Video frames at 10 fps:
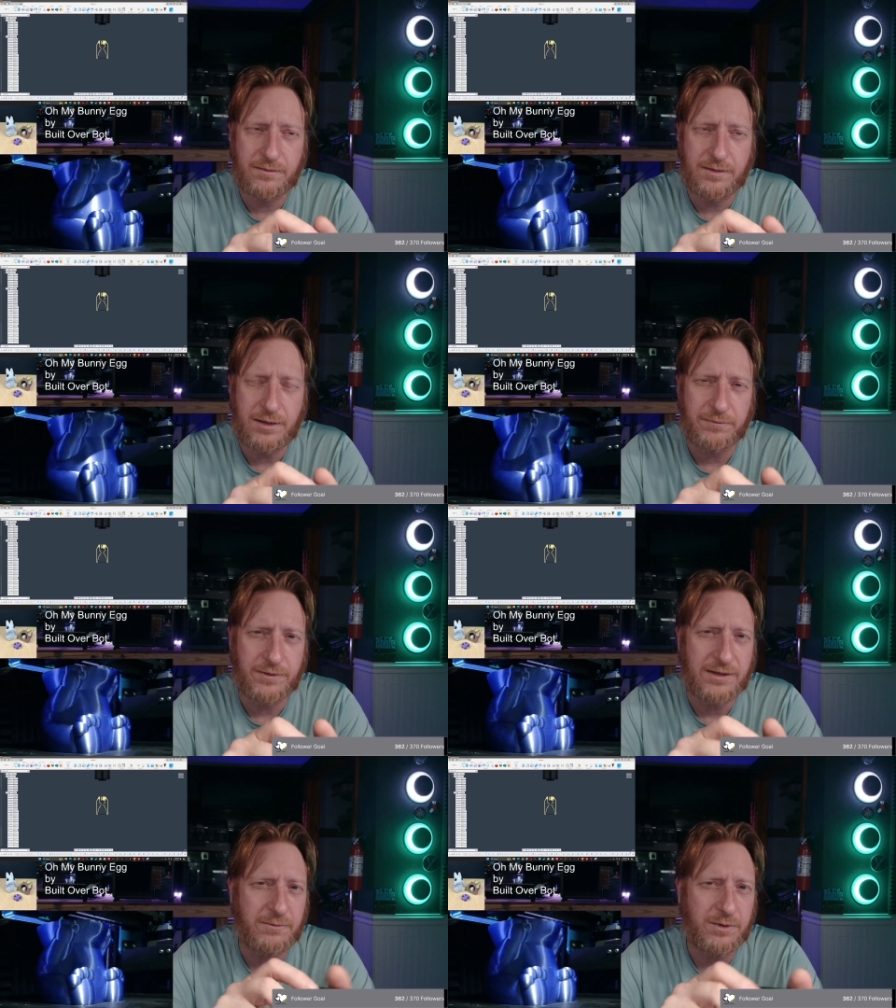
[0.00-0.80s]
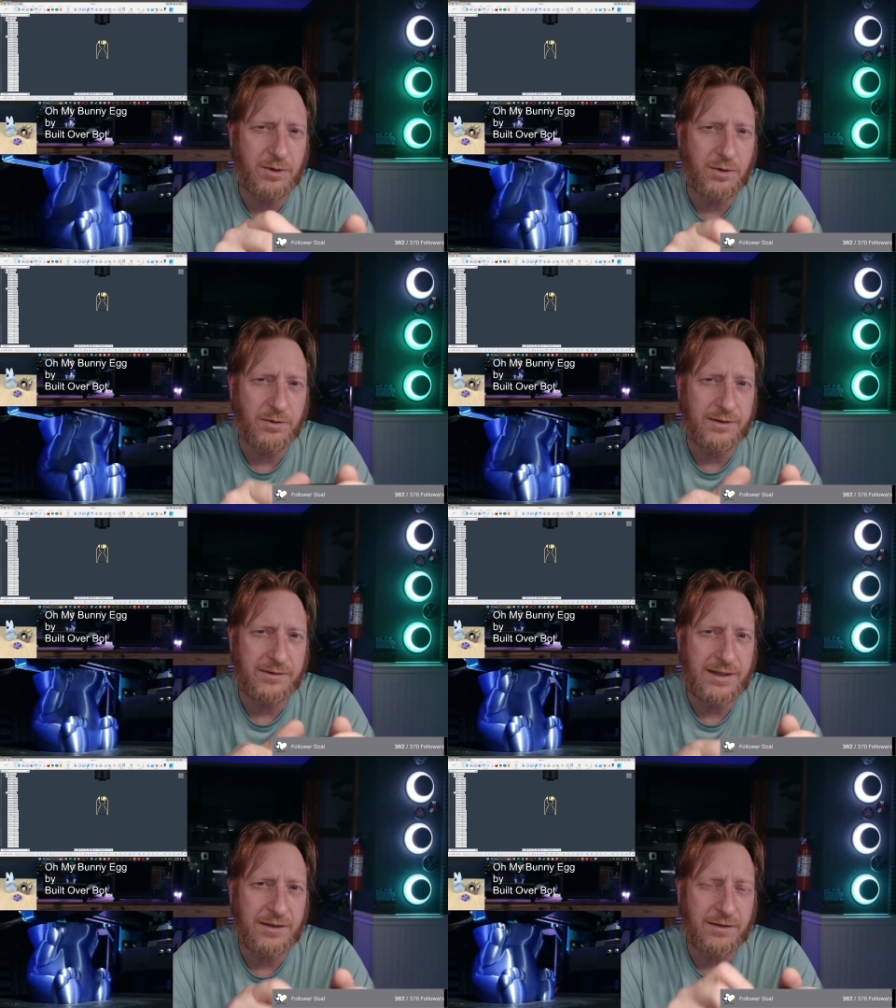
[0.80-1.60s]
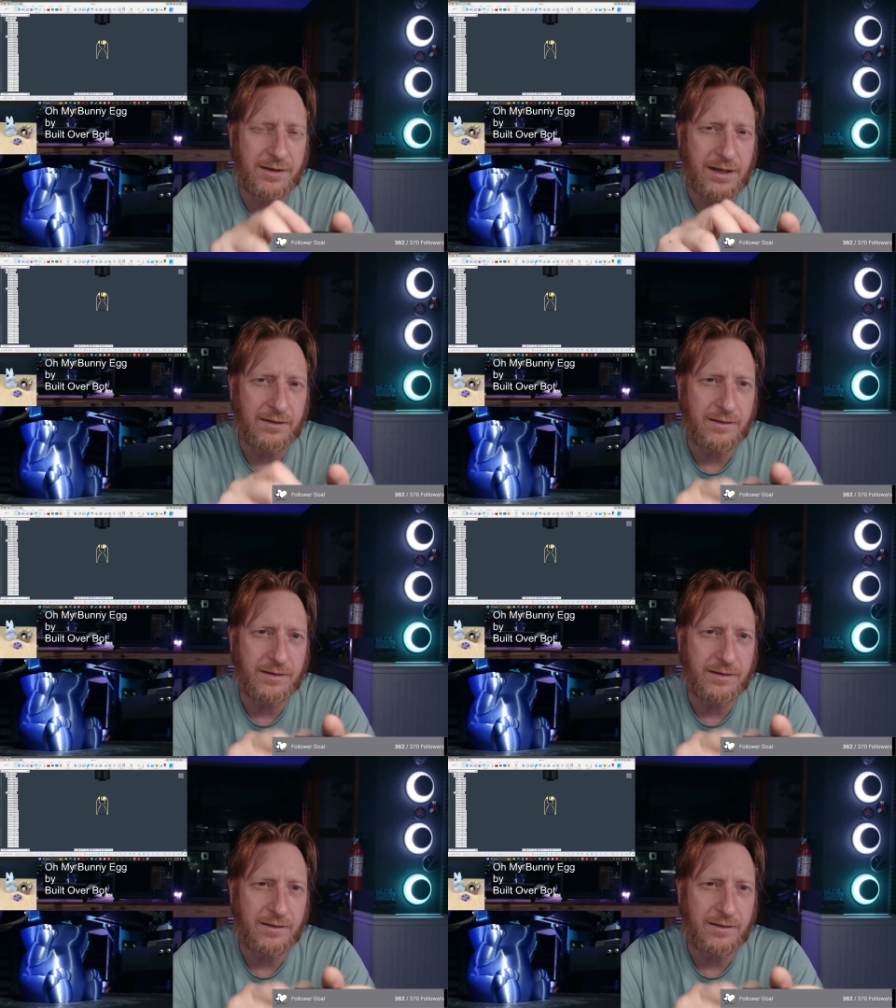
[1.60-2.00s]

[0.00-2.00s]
if resin will hold its heat or not.